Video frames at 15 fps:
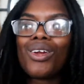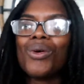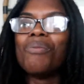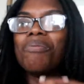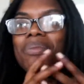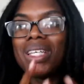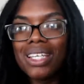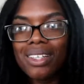
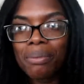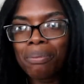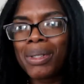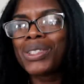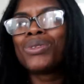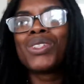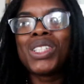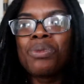meat. Mets
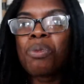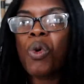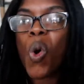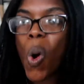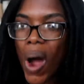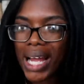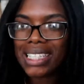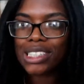ton petit
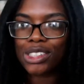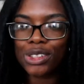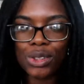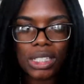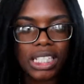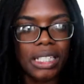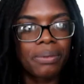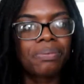
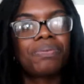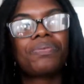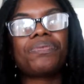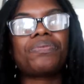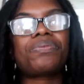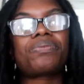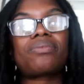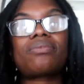poisson.
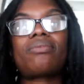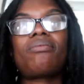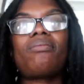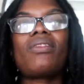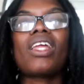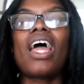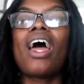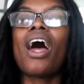
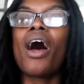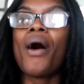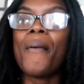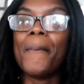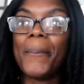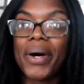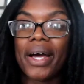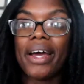
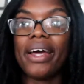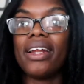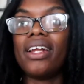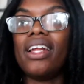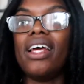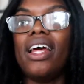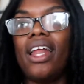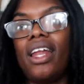But
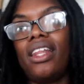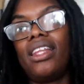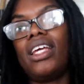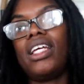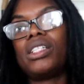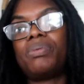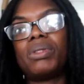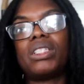in
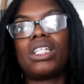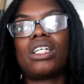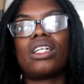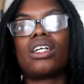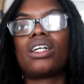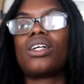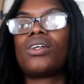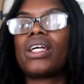these
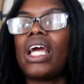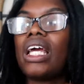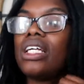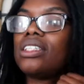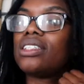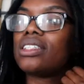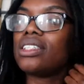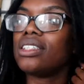particular
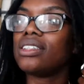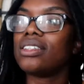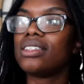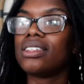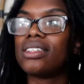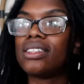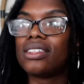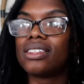
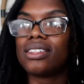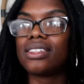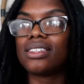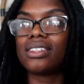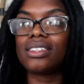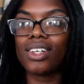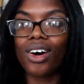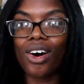
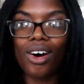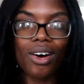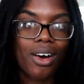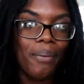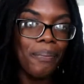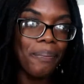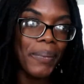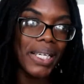locations,
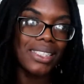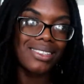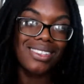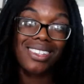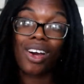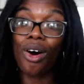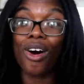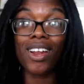
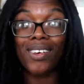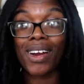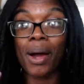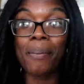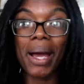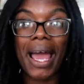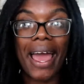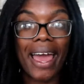basically all
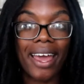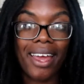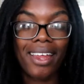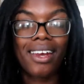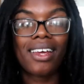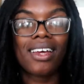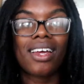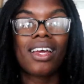around my head,